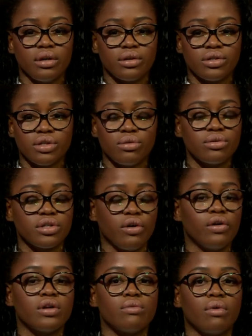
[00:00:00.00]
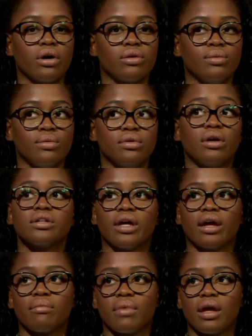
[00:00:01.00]
She was the only one who looked
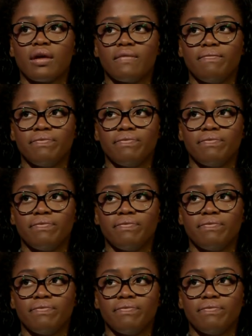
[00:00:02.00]
like me.